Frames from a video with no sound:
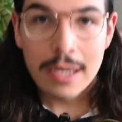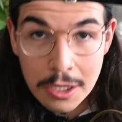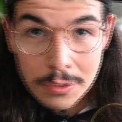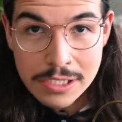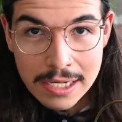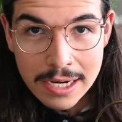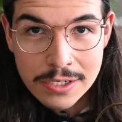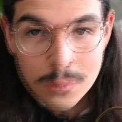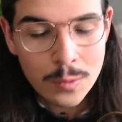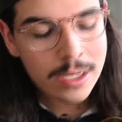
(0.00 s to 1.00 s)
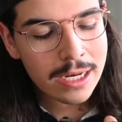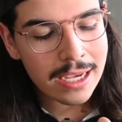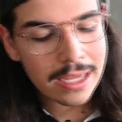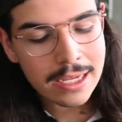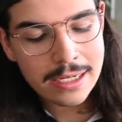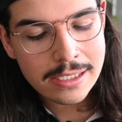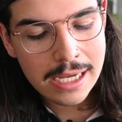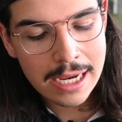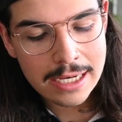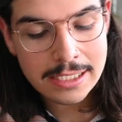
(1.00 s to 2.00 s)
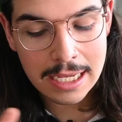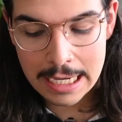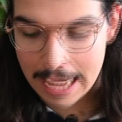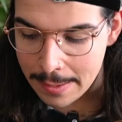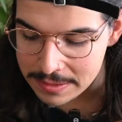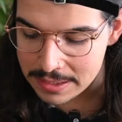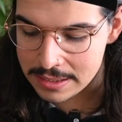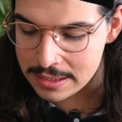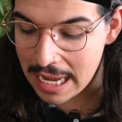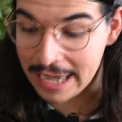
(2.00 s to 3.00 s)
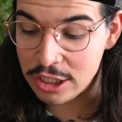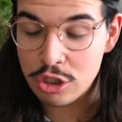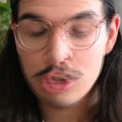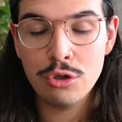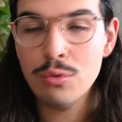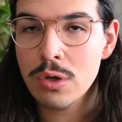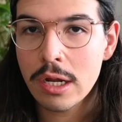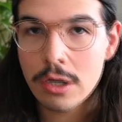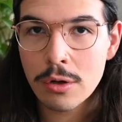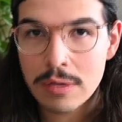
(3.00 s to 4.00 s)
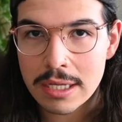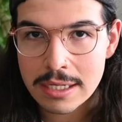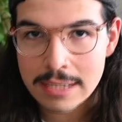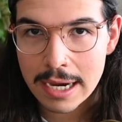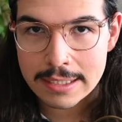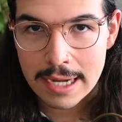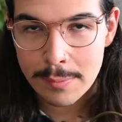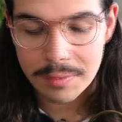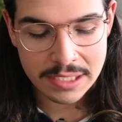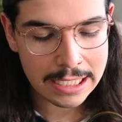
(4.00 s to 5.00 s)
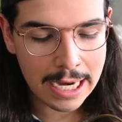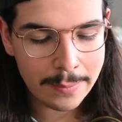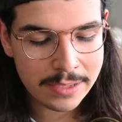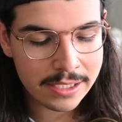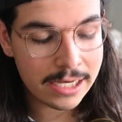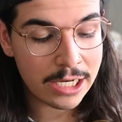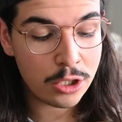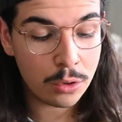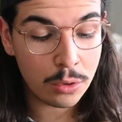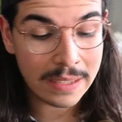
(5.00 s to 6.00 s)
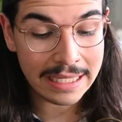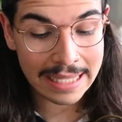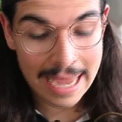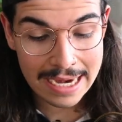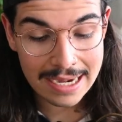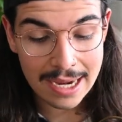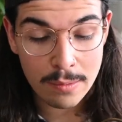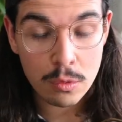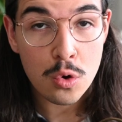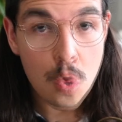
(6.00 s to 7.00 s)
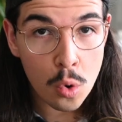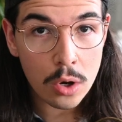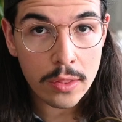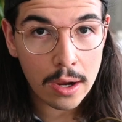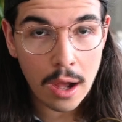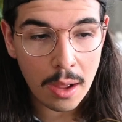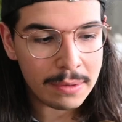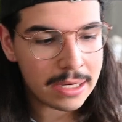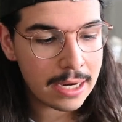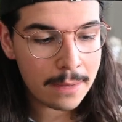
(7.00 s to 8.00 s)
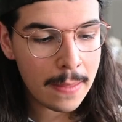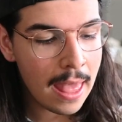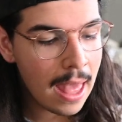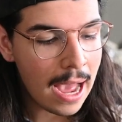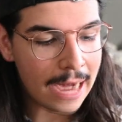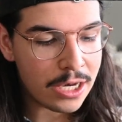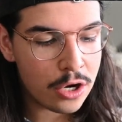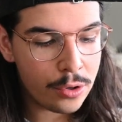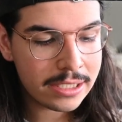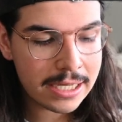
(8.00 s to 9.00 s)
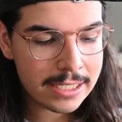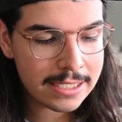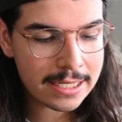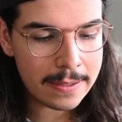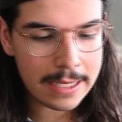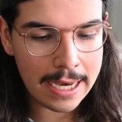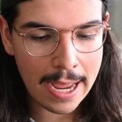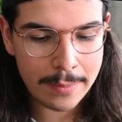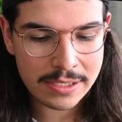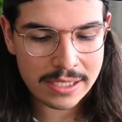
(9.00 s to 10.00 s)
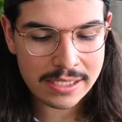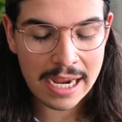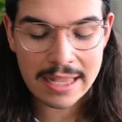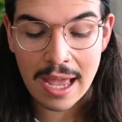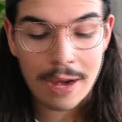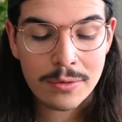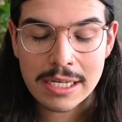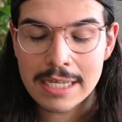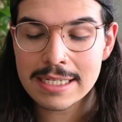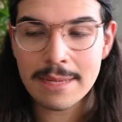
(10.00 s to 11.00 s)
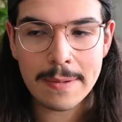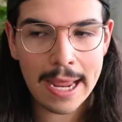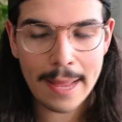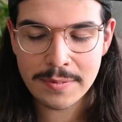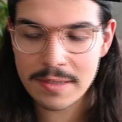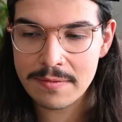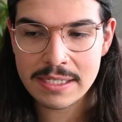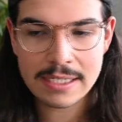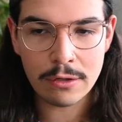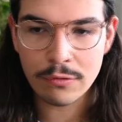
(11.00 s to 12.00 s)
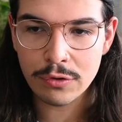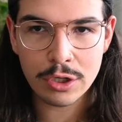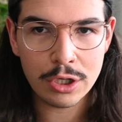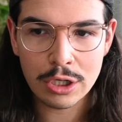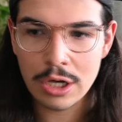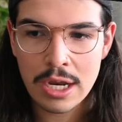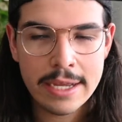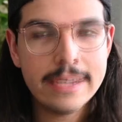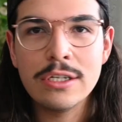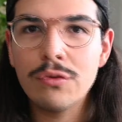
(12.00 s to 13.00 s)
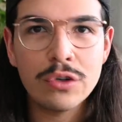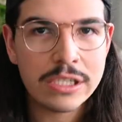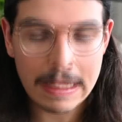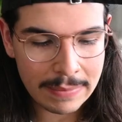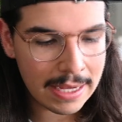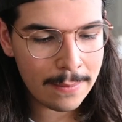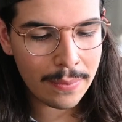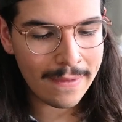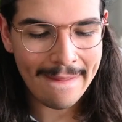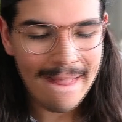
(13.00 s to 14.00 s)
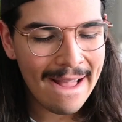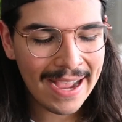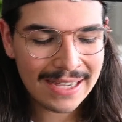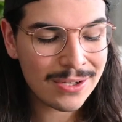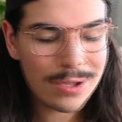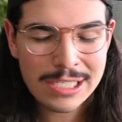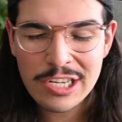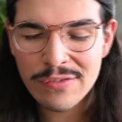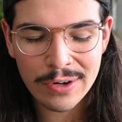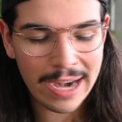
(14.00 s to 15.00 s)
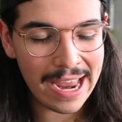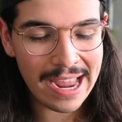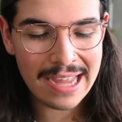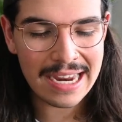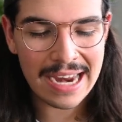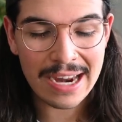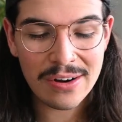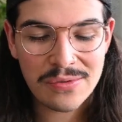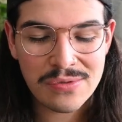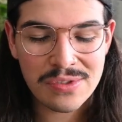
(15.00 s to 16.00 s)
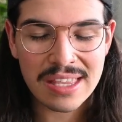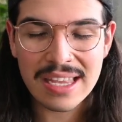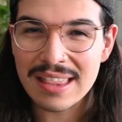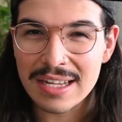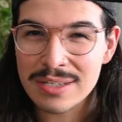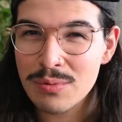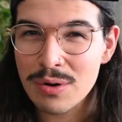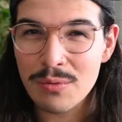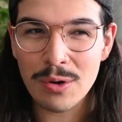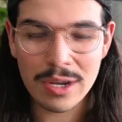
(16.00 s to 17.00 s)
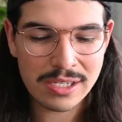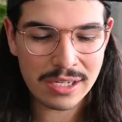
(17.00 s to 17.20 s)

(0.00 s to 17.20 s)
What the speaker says: Here is the next one. It is a Dapsis. I do not know the exact type of Dapsis. I don't know the Latin name nor the common name. I know it's like Dapsis. I thought it was like Dapsis silver something, but I saw silver and I don't think that's what it was.